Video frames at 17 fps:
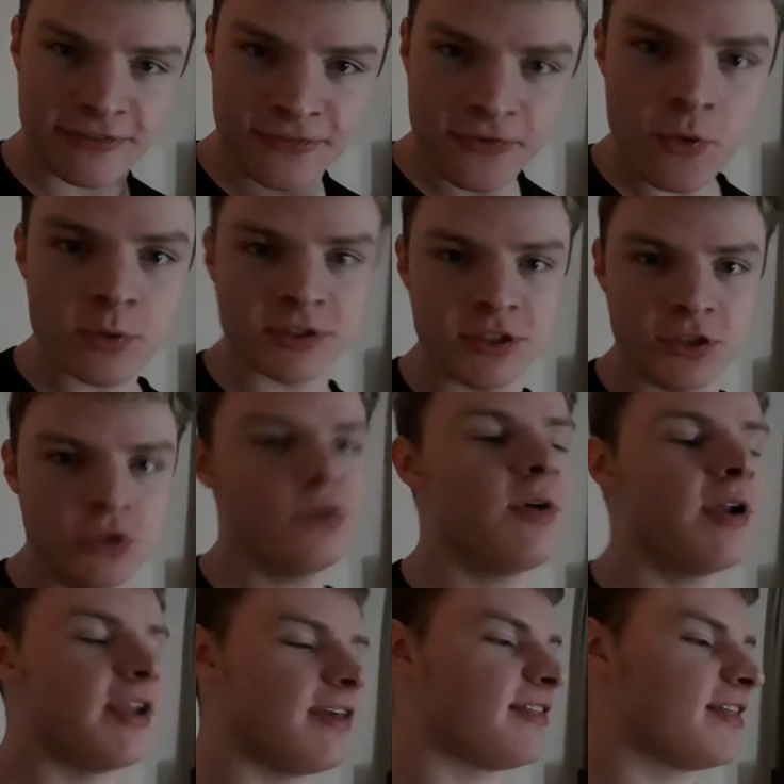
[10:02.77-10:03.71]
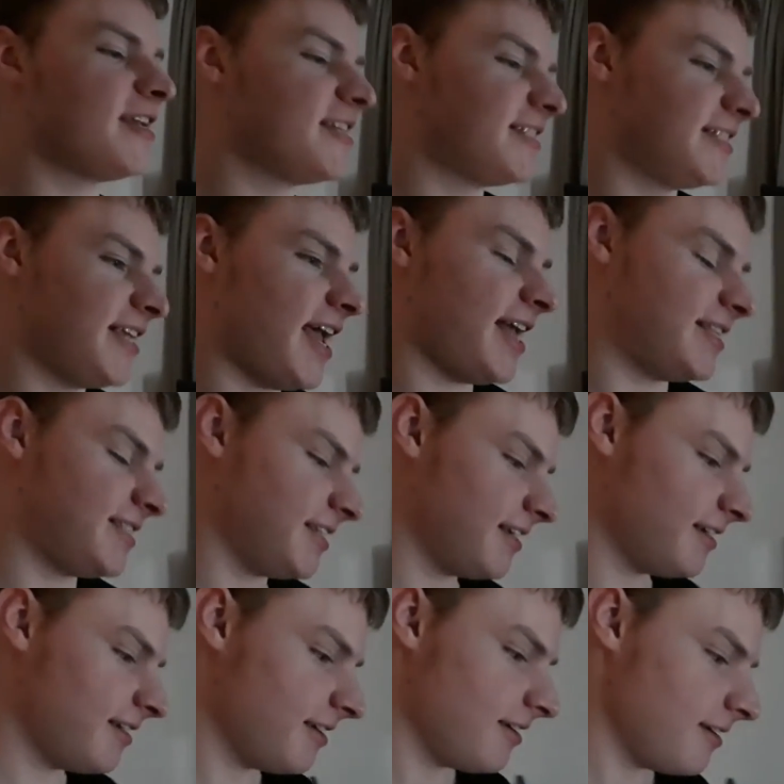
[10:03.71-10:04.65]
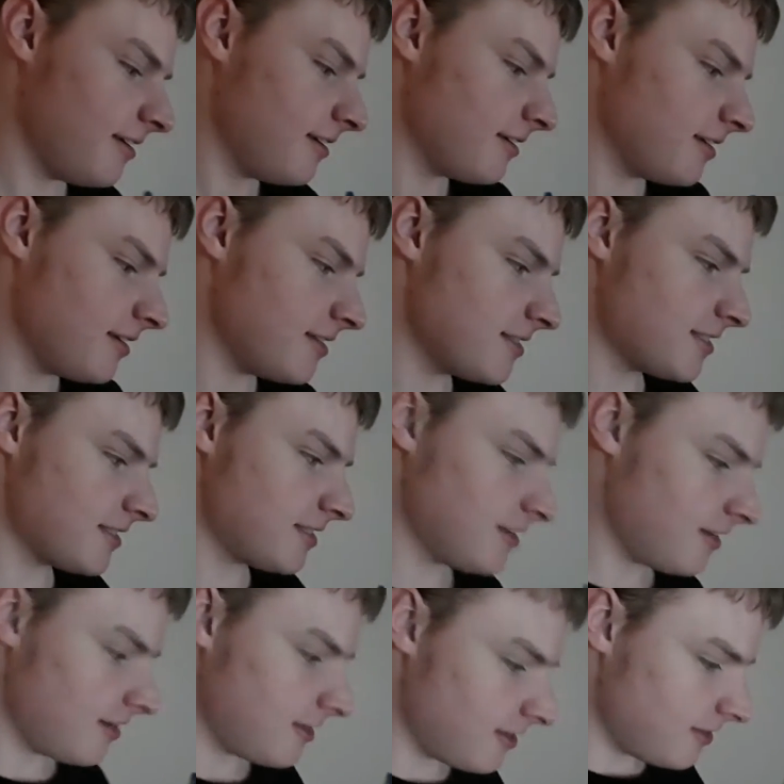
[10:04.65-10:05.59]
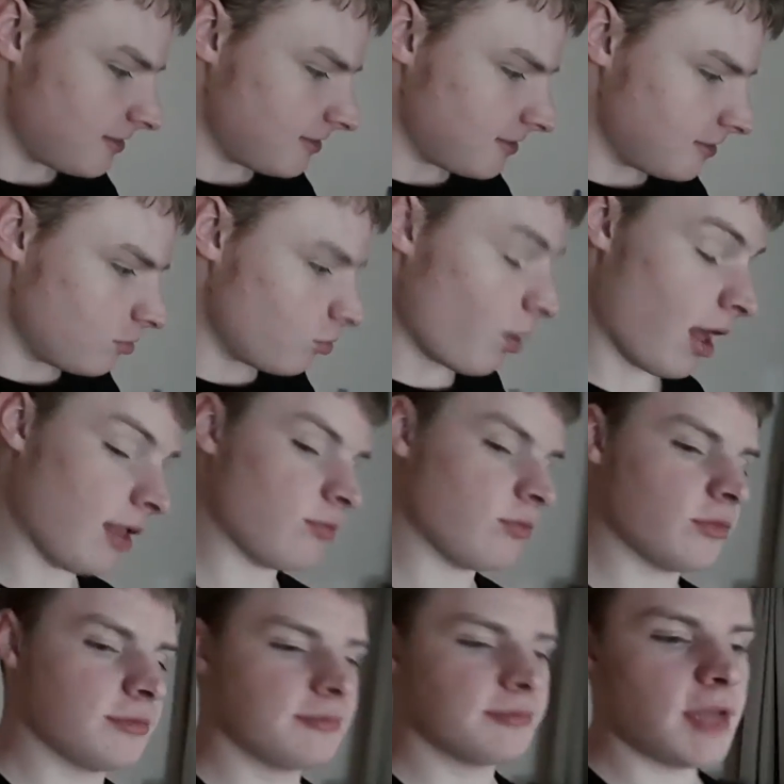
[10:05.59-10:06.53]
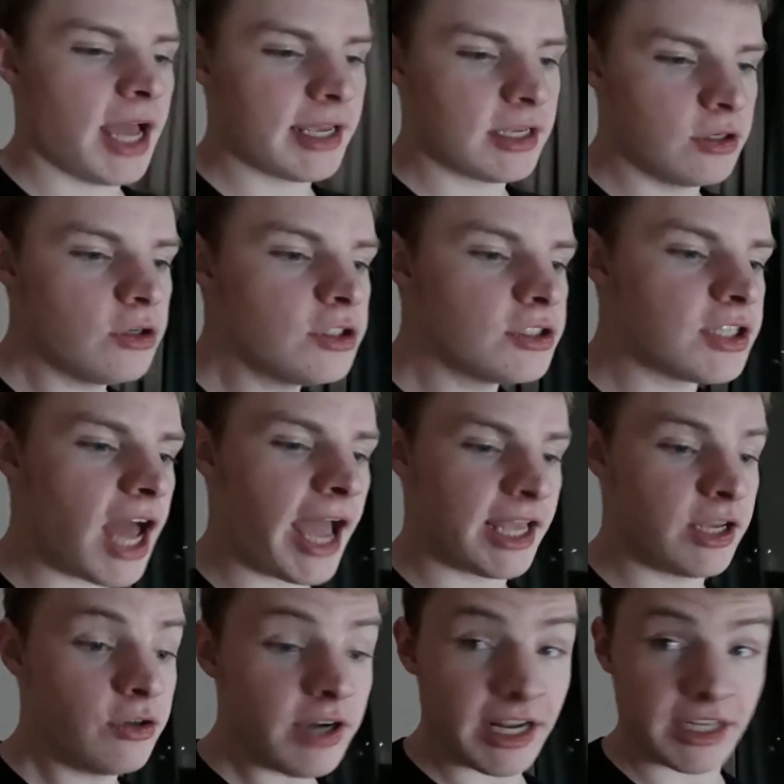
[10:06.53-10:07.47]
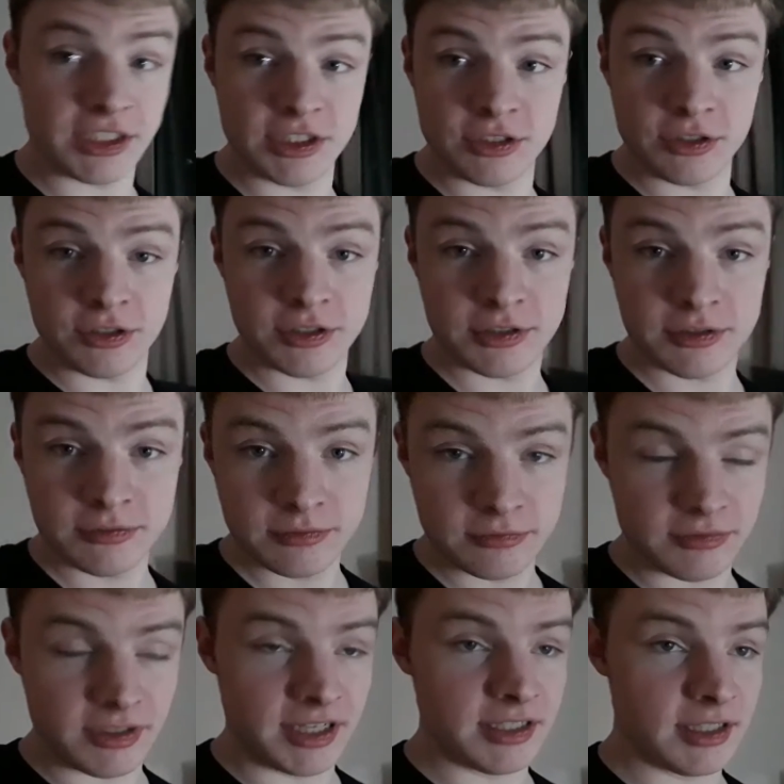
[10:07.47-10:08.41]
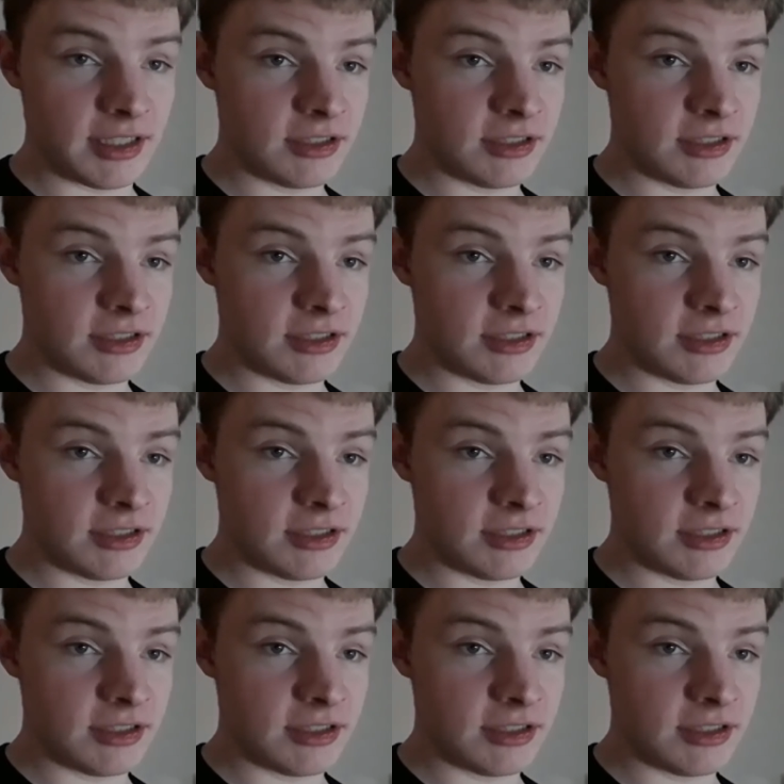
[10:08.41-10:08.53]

afford to do any of this yet. Because, well, I could actually do it, right?